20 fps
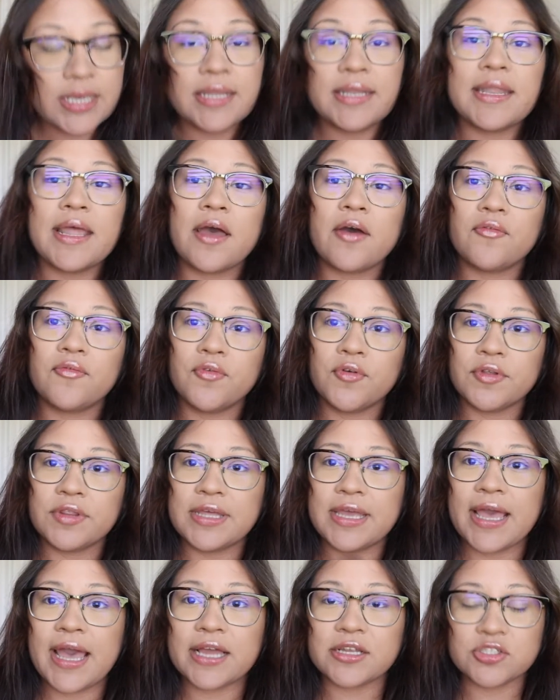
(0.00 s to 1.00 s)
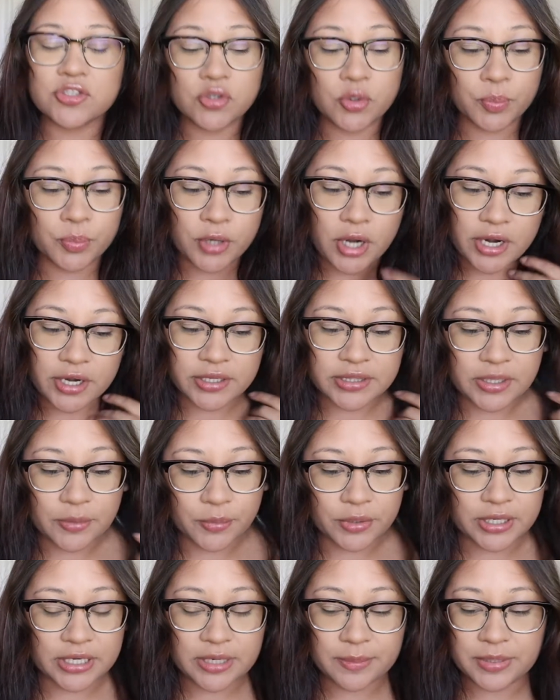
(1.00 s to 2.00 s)
Now for the actual product that
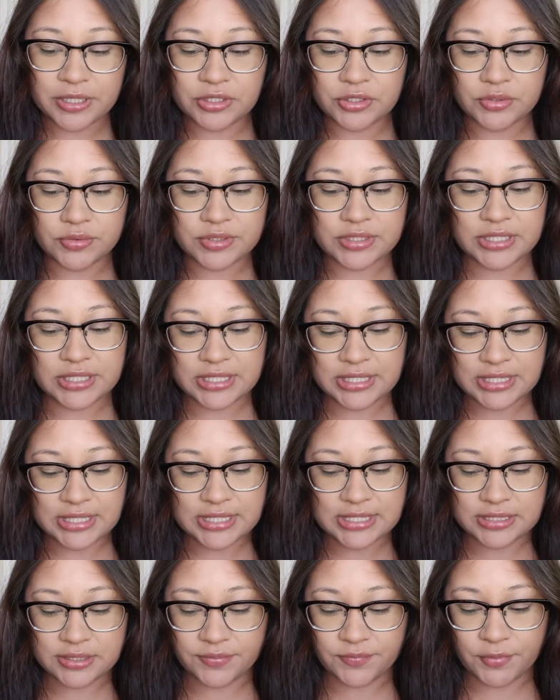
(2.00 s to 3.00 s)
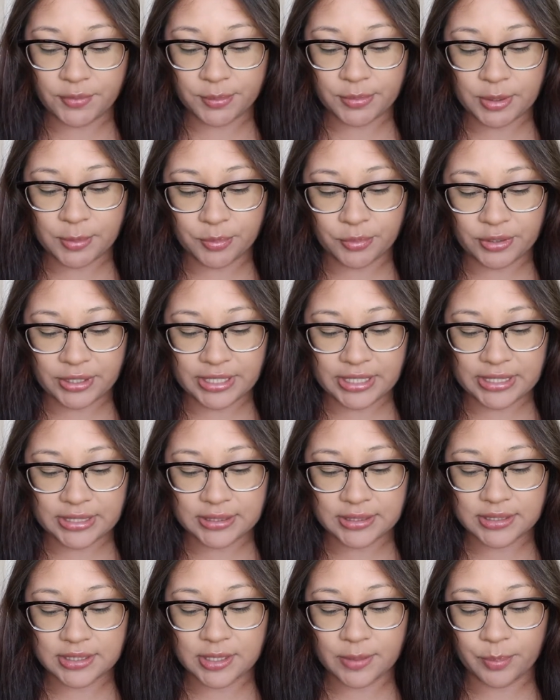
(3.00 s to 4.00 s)
we're going to be using is from the
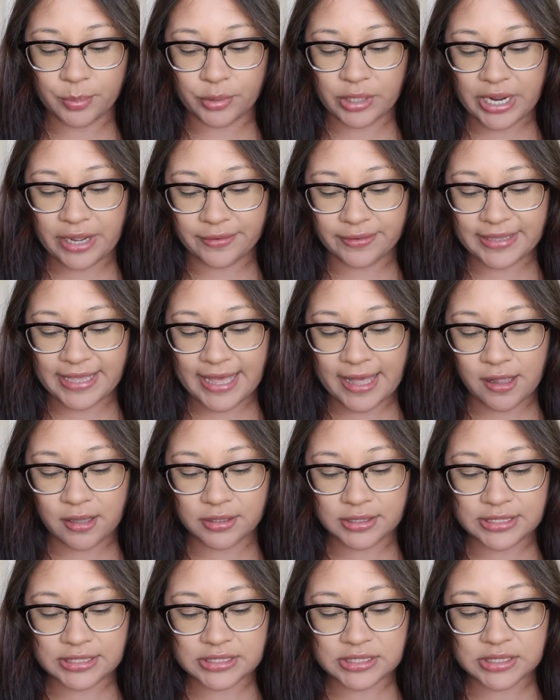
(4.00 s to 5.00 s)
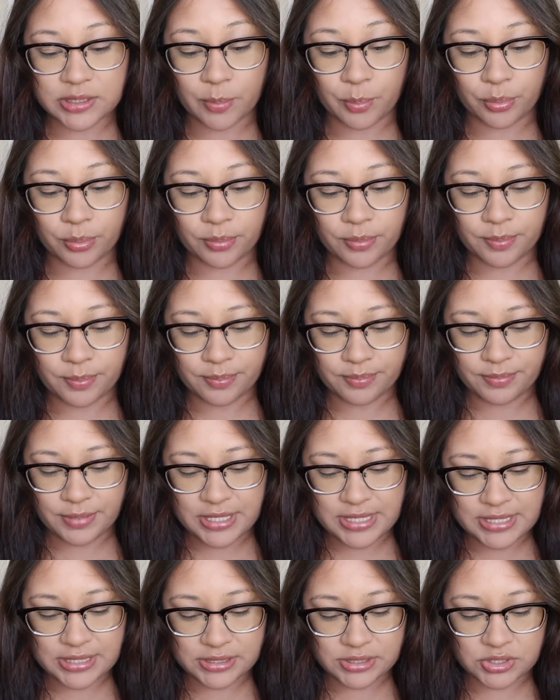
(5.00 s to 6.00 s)
brand The Brow Gal. It's a
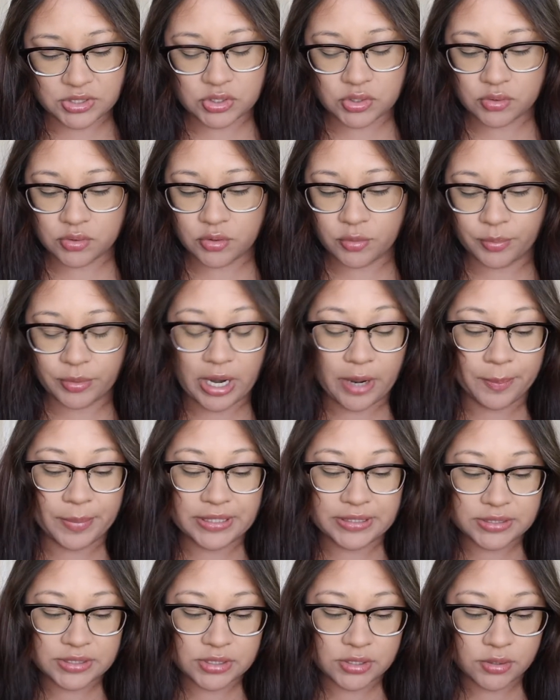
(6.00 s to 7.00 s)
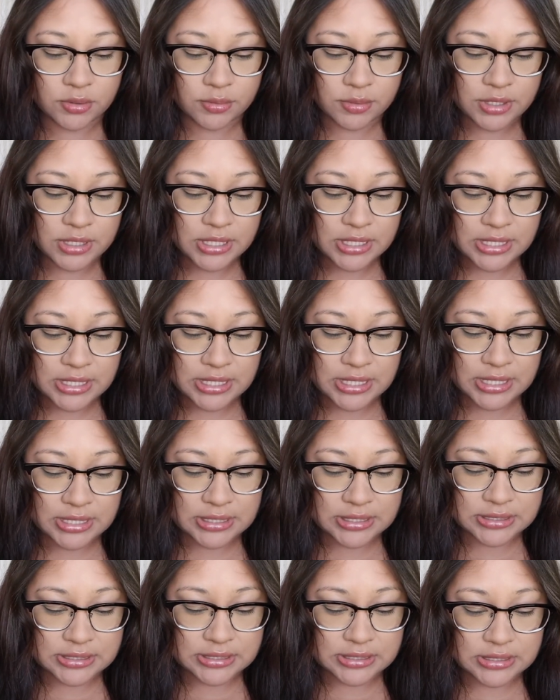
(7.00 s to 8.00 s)
brow pencil,
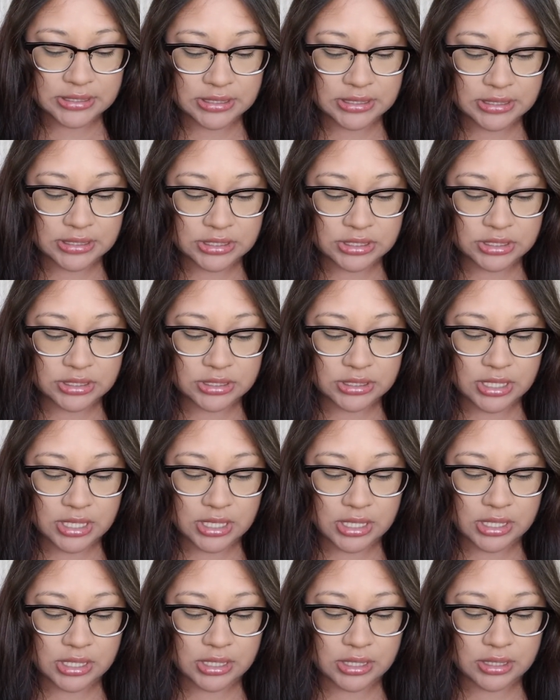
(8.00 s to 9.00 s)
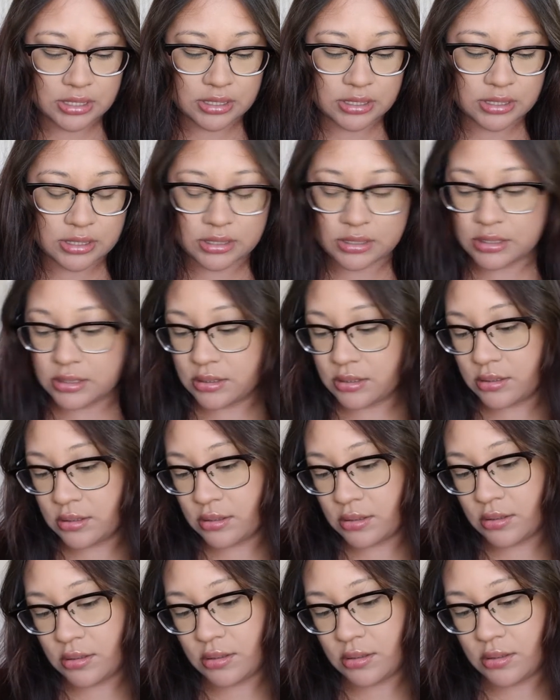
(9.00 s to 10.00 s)
and this is in the shade
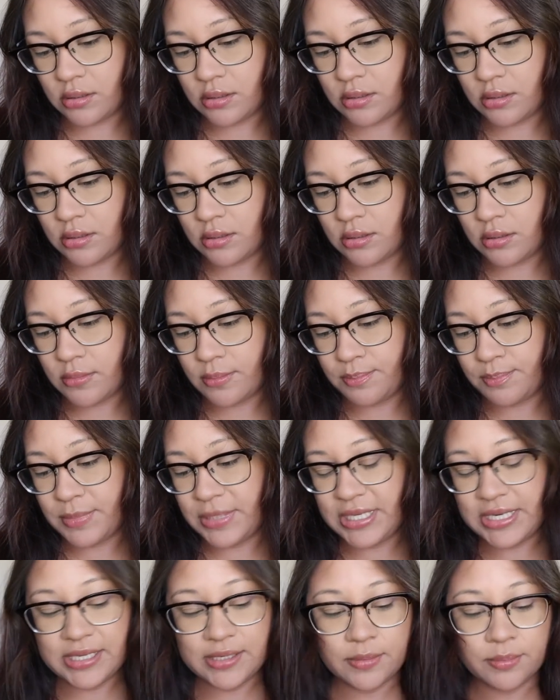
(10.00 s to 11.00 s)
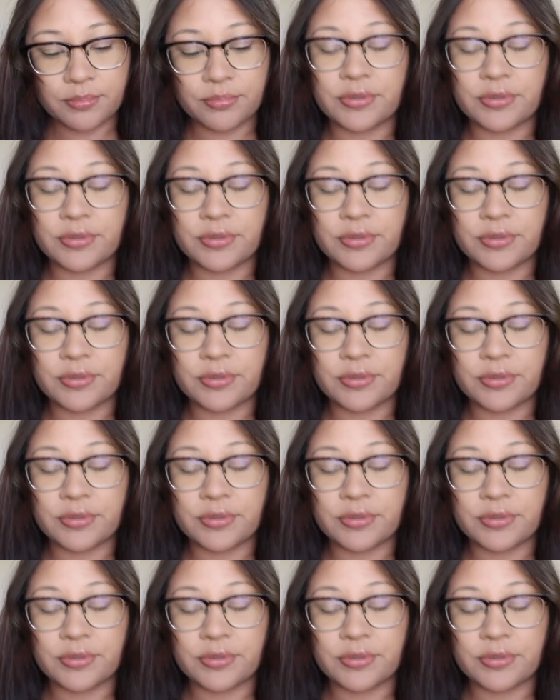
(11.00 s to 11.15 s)
medium